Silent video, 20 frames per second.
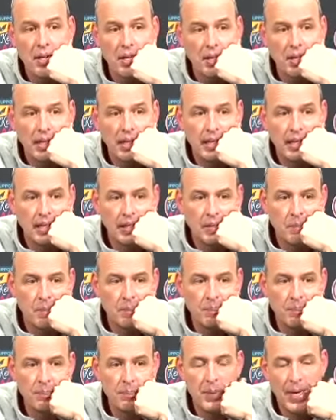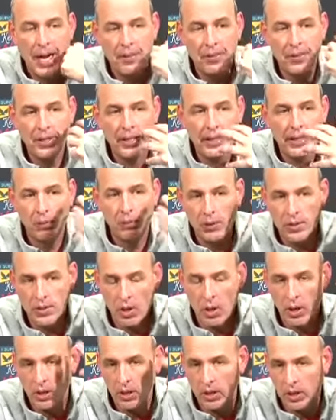But I think it was
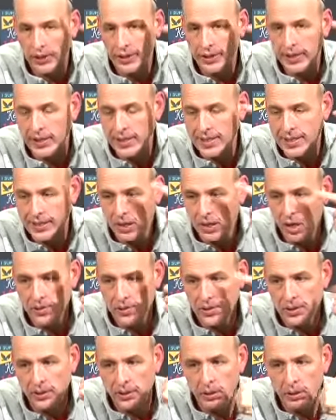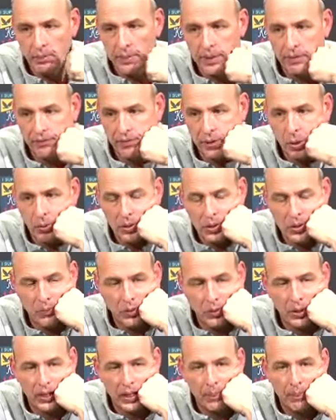our kids lost a little bit of focus
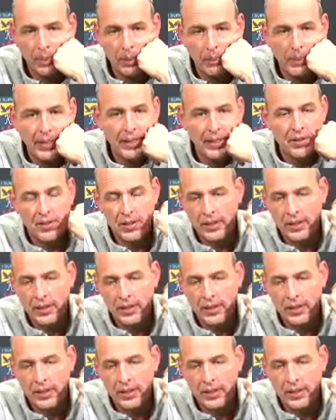for a couple of minutes,